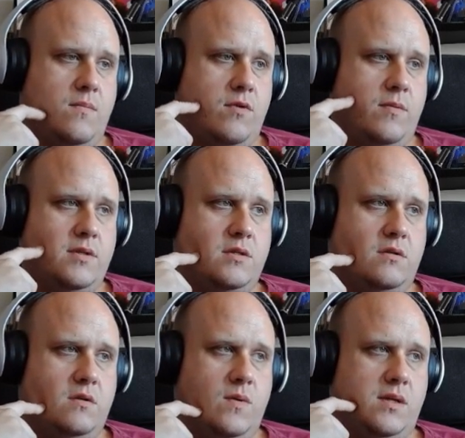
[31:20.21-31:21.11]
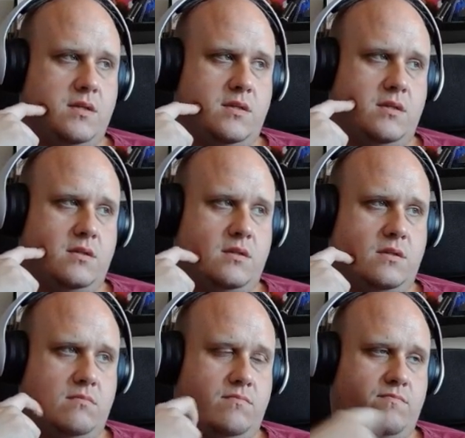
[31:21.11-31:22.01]
Problem is his only weakness is
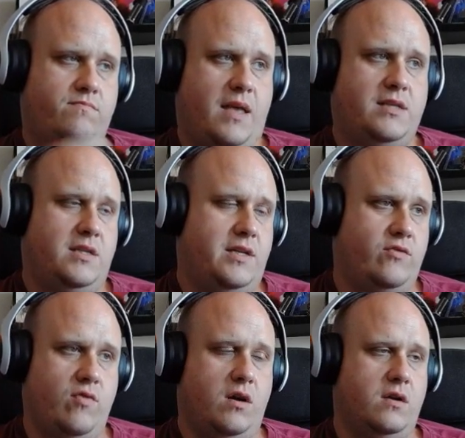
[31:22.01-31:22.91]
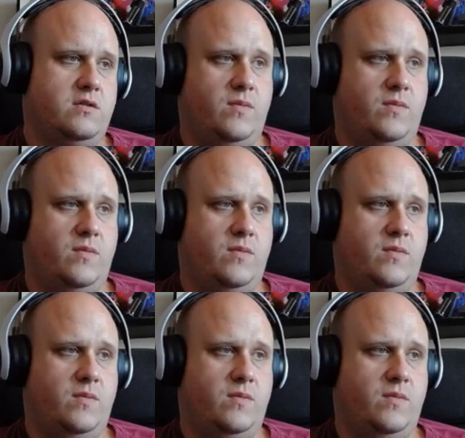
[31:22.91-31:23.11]
basically grass,